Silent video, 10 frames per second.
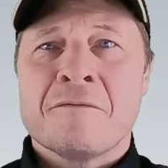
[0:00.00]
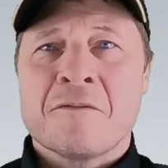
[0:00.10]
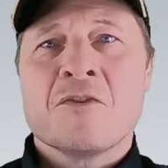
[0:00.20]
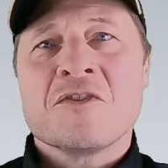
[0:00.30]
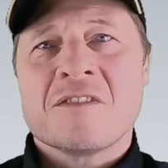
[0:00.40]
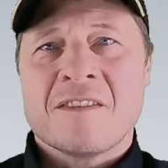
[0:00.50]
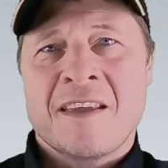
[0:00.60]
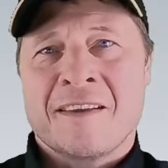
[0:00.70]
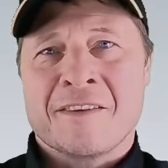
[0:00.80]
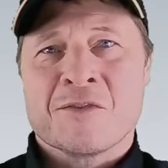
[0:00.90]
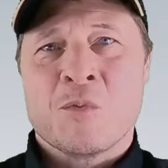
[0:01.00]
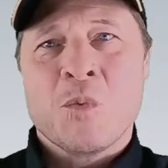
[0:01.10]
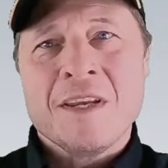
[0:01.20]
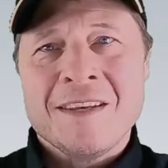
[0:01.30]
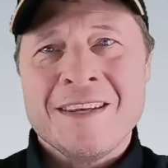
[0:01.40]
first things
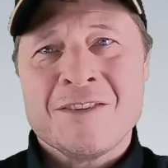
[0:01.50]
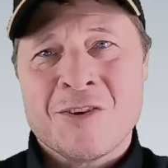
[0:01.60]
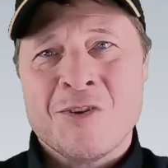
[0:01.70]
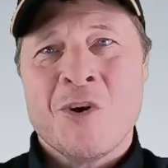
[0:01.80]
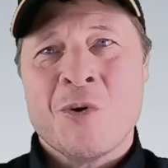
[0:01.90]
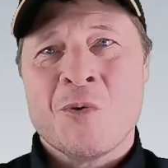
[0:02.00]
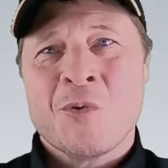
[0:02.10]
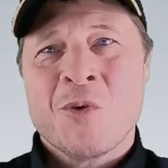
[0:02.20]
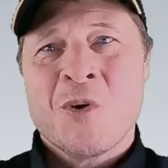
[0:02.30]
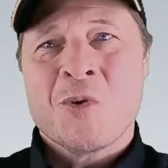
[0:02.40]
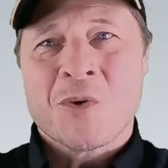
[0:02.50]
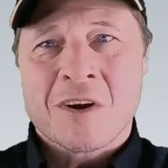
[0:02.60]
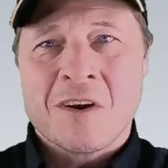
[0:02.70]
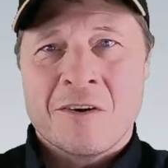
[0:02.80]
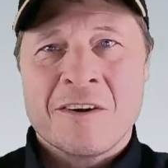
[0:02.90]
we need to know
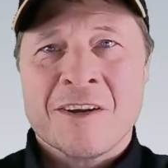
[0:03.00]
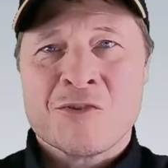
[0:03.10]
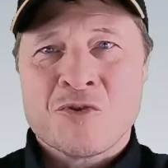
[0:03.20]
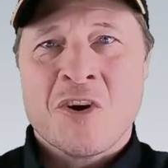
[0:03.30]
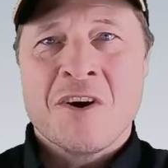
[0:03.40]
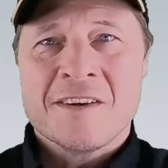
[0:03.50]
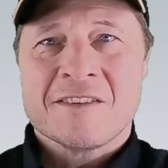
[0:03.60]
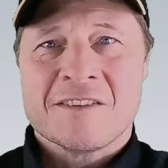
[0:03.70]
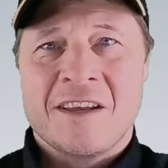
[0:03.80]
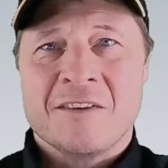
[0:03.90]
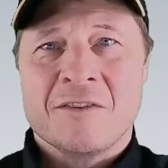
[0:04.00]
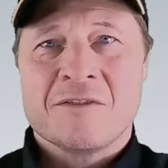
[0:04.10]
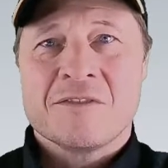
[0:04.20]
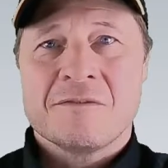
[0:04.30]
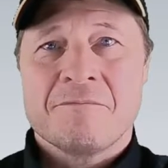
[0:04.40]
regarding drawing
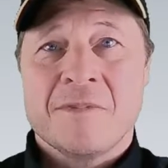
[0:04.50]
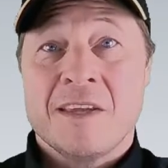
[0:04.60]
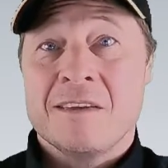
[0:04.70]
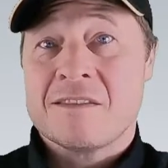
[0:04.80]
standards is